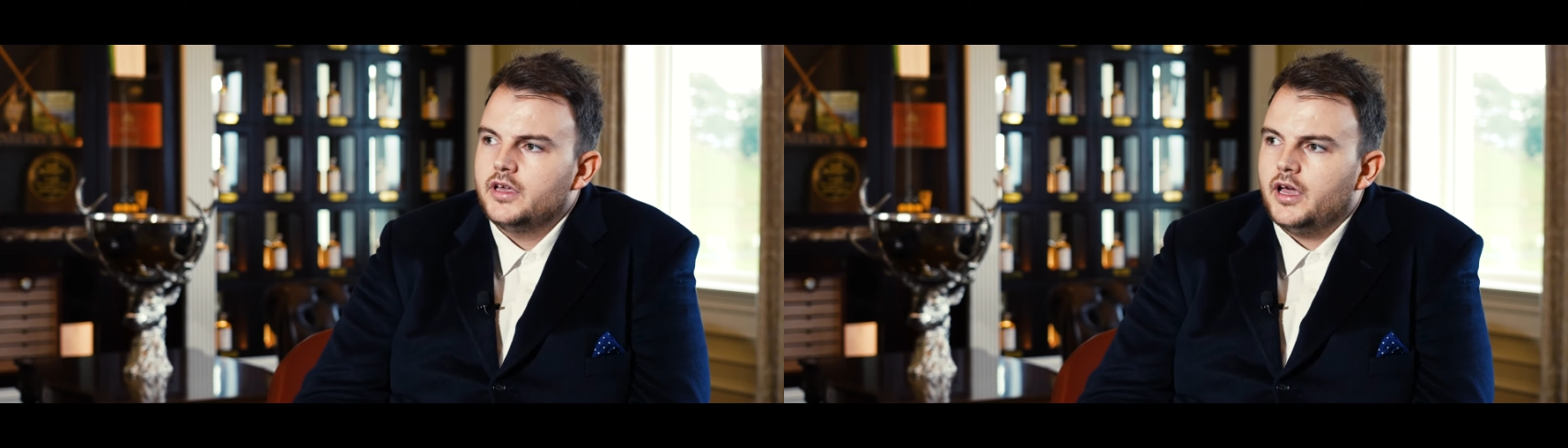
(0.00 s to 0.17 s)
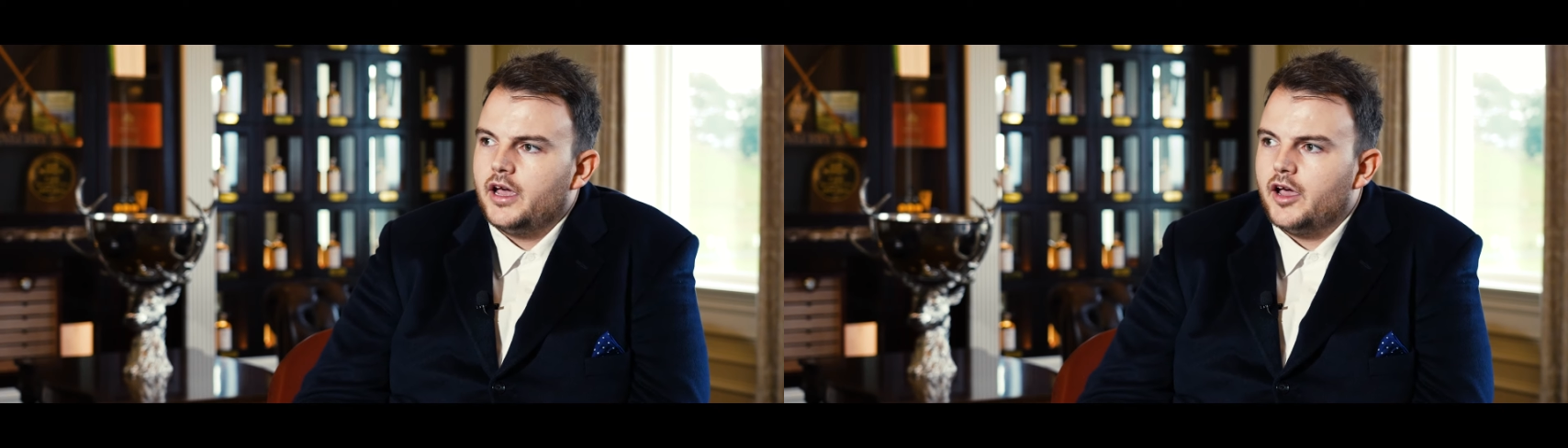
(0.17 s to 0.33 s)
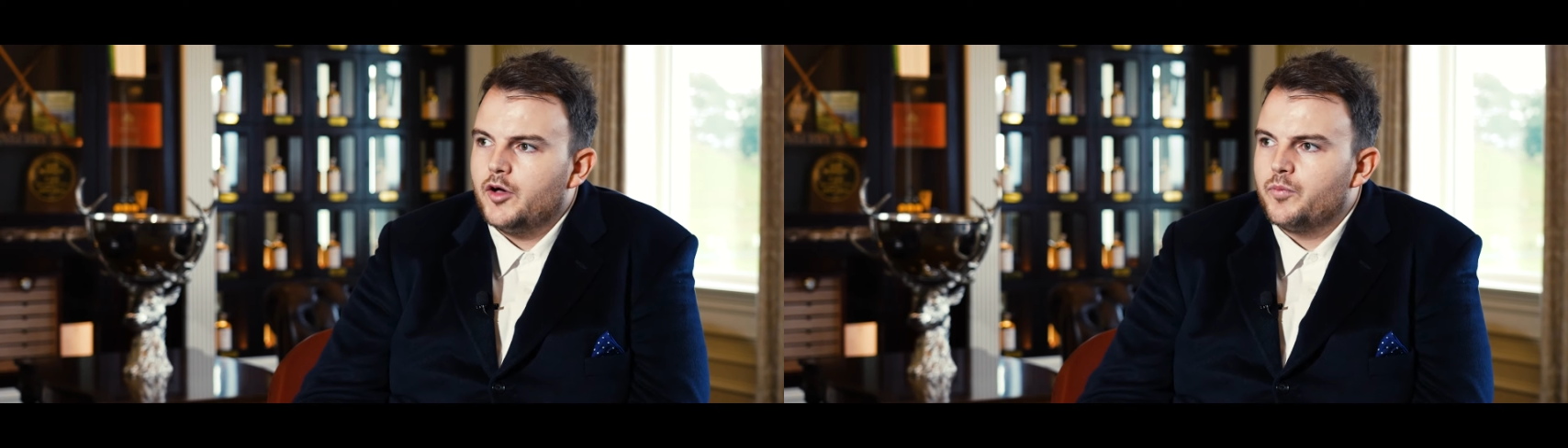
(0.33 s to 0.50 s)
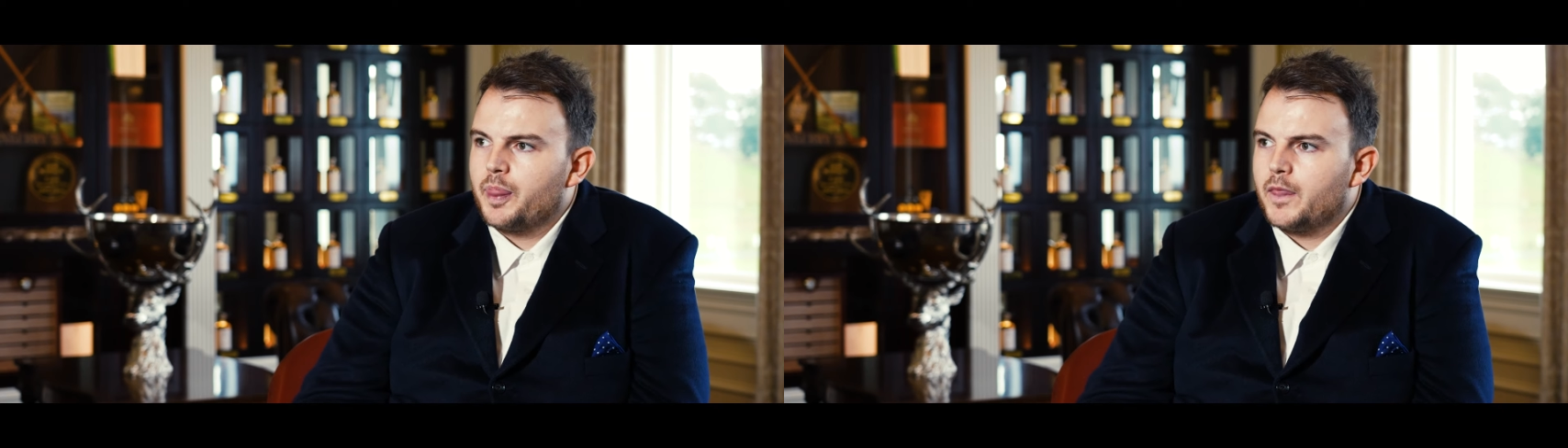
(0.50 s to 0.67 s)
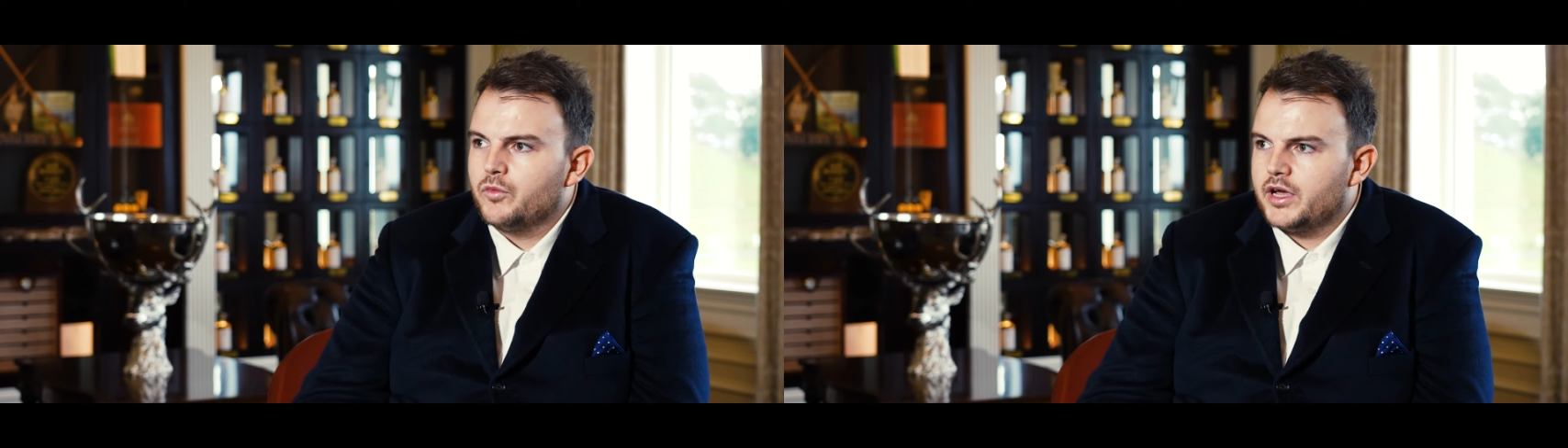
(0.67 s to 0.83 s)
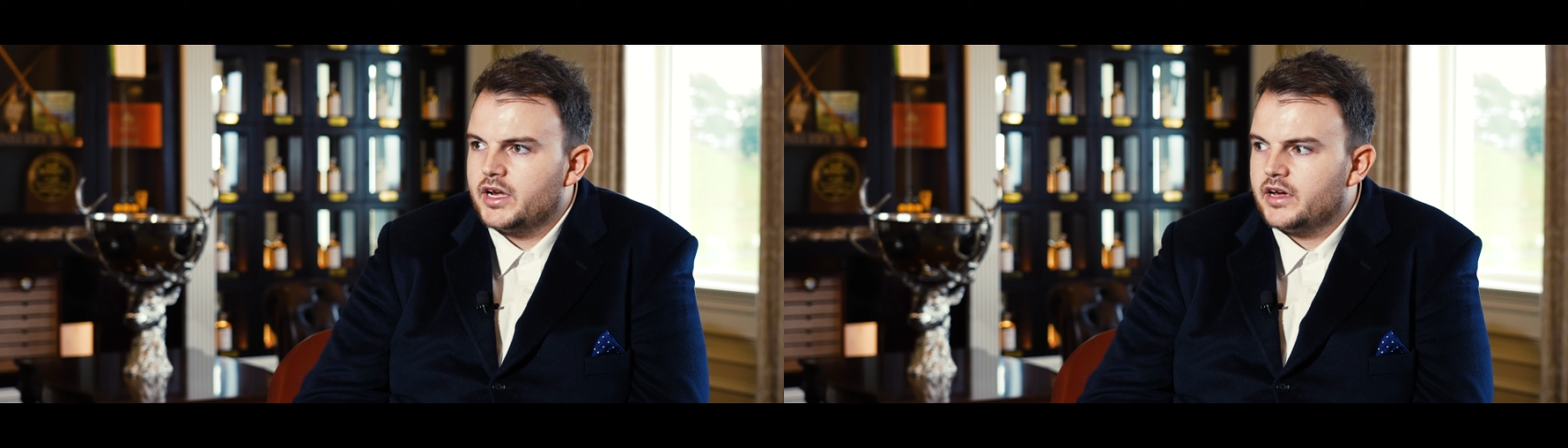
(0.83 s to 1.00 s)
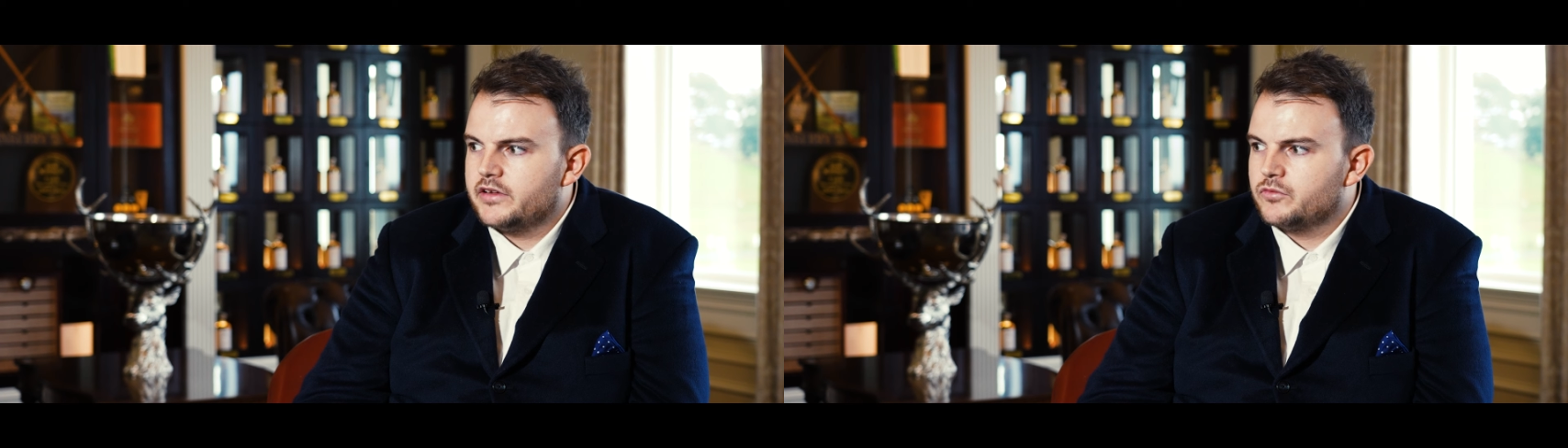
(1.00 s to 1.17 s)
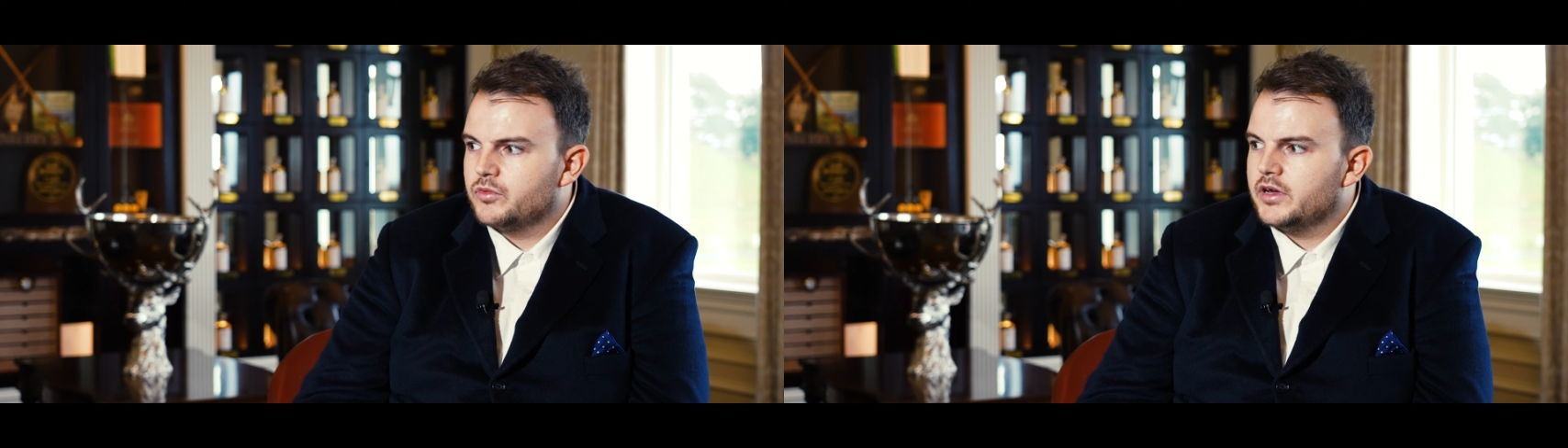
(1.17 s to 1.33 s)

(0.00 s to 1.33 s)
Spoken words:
Whereas